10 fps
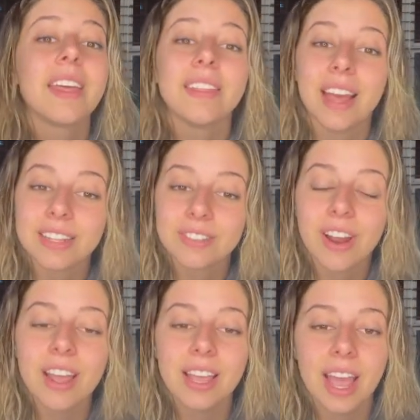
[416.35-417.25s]
That's
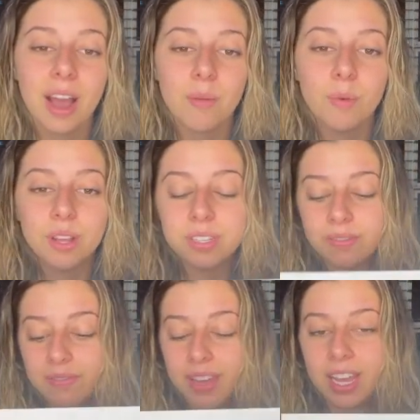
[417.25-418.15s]
right, cowboys
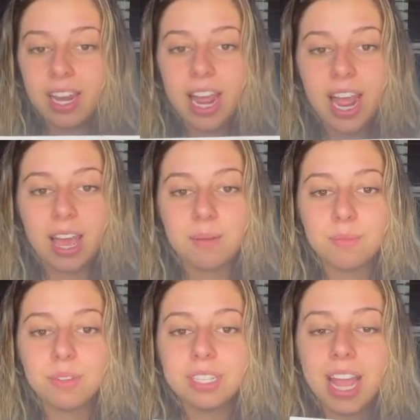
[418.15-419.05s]
feed
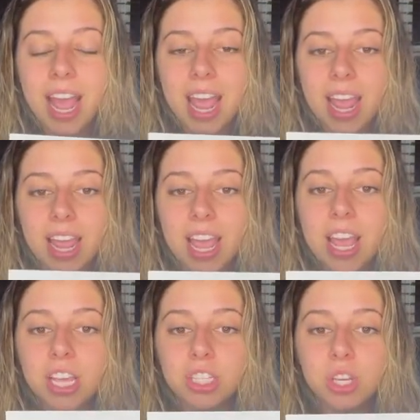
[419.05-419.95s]
animals hay.
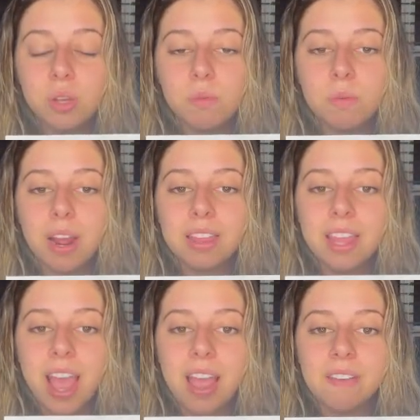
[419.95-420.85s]
So you will write
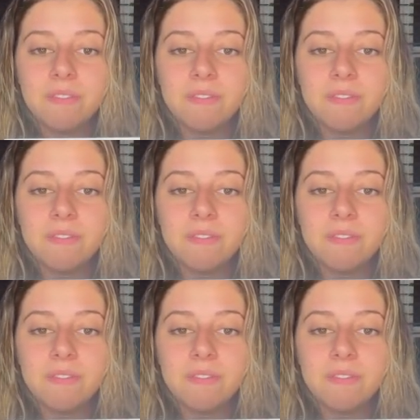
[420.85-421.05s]
that,